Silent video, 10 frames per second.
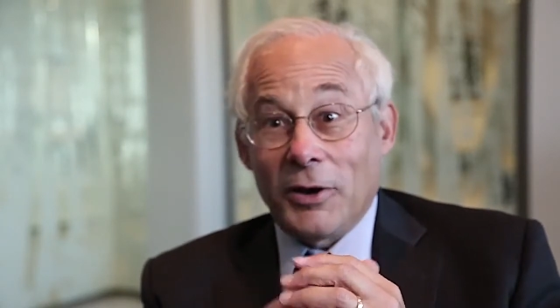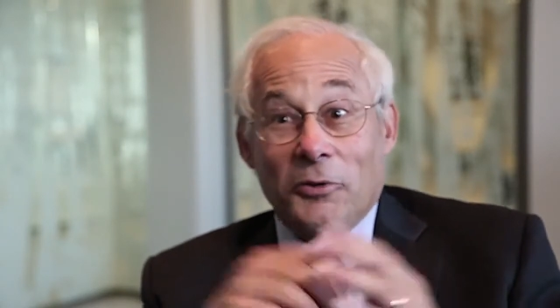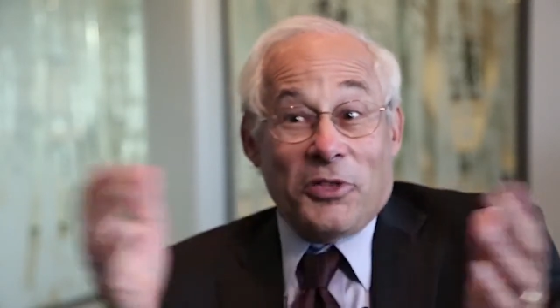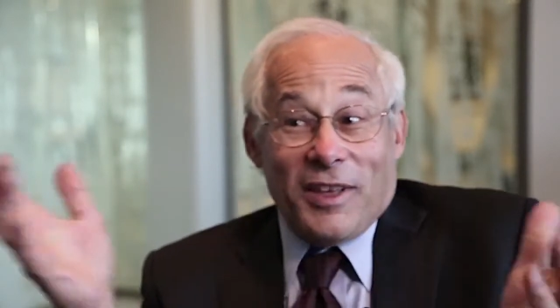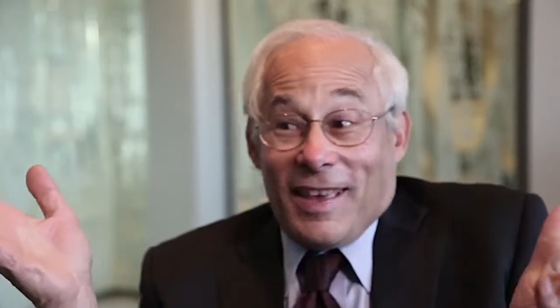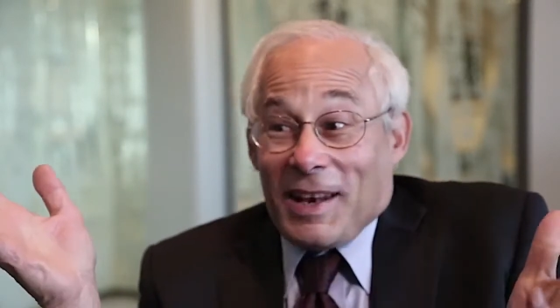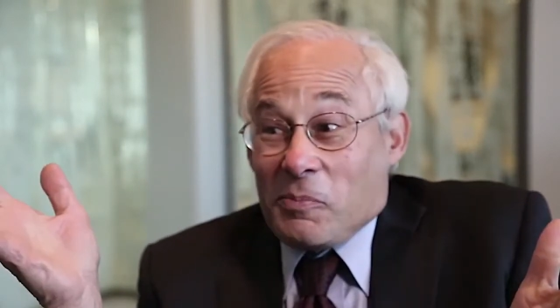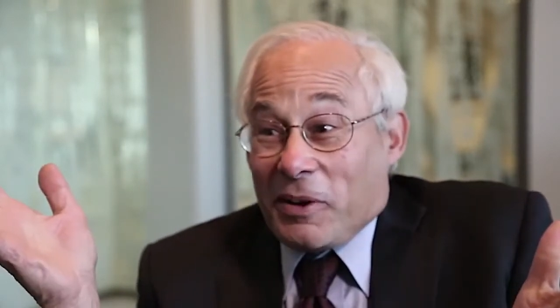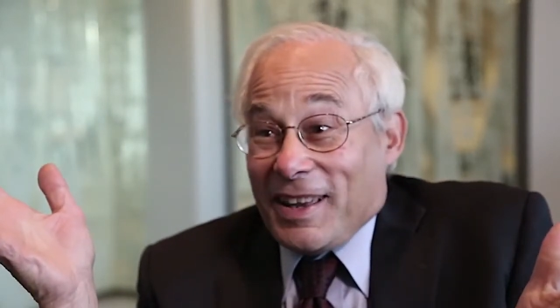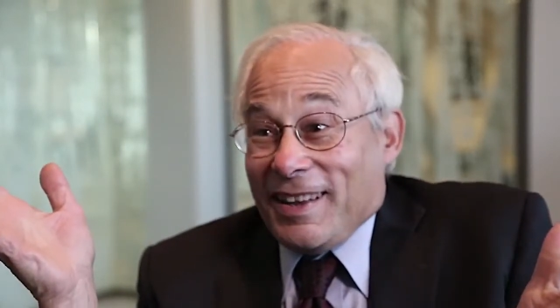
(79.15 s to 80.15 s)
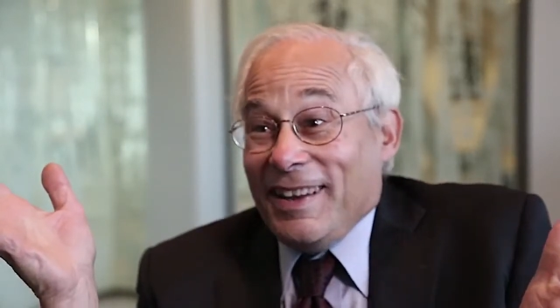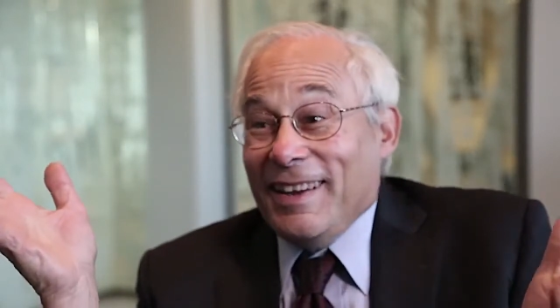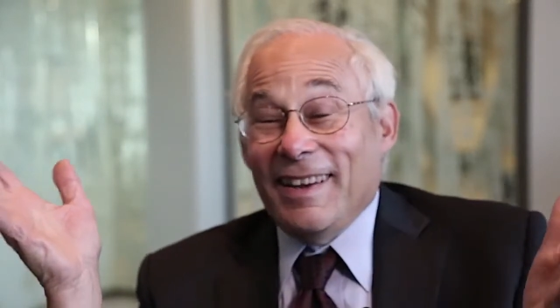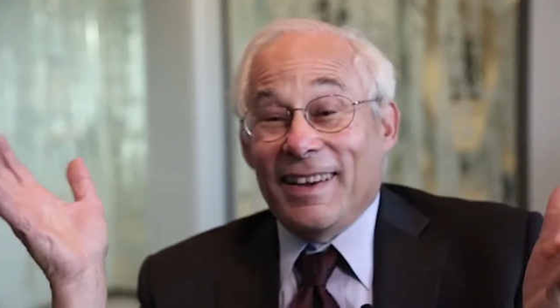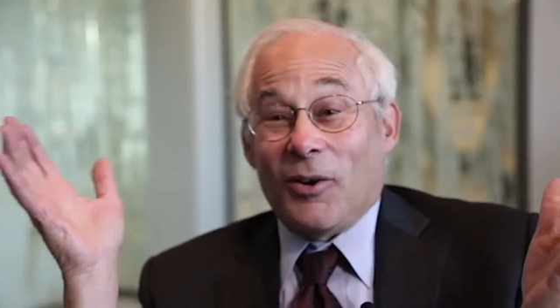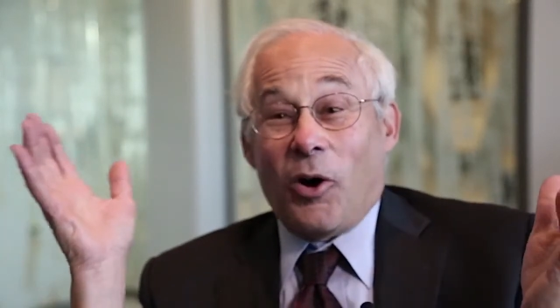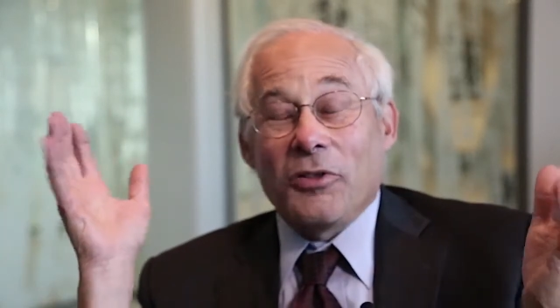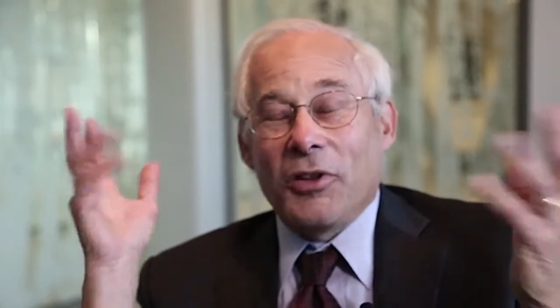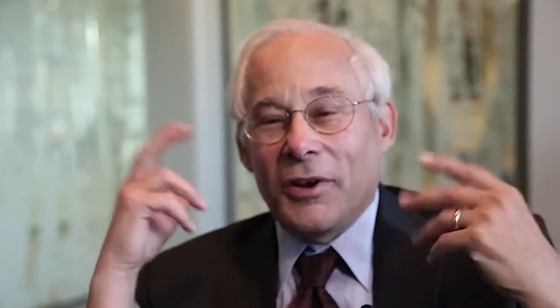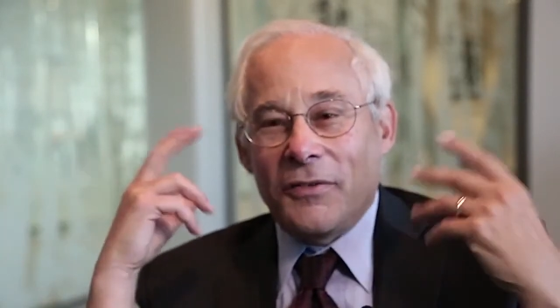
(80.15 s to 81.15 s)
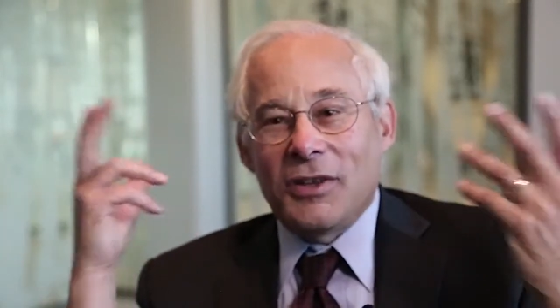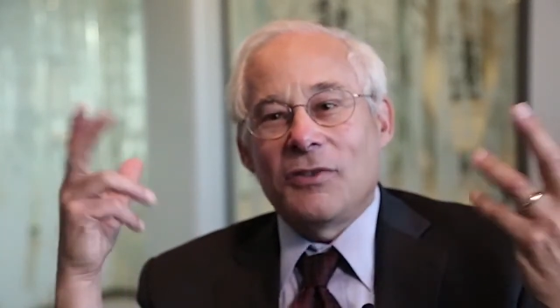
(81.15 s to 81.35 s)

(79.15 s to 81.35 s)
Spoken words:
I don't think none of